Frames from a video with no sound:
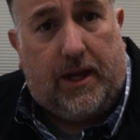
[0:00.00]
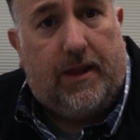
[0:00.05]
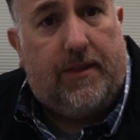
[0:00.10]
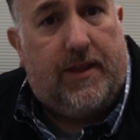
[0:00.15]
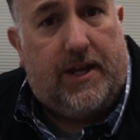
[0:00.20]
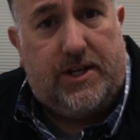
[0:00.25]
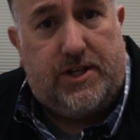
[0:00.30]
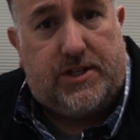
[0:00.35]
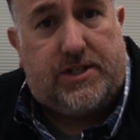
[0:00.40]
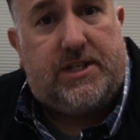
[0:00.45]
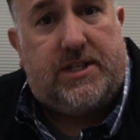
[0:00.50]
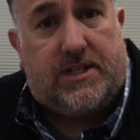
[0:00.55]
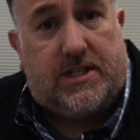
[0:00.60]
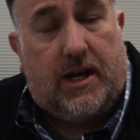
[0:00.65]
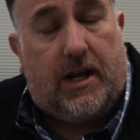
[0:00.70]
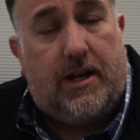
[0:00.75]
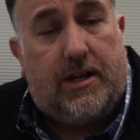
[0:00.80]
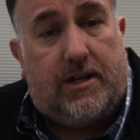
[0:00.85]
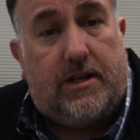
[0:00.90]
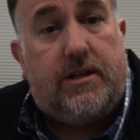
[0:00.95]
and they just
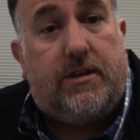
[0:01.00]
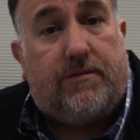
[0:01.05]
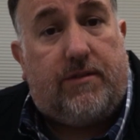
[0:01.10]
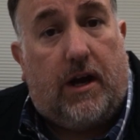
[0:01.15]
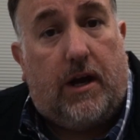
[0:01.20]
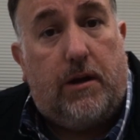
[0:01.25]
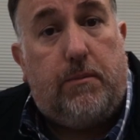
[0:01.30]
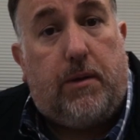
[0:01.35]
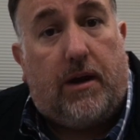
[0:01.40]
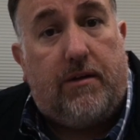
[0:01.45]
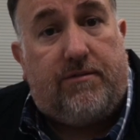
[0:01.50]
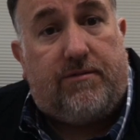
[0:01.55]
decided to divide by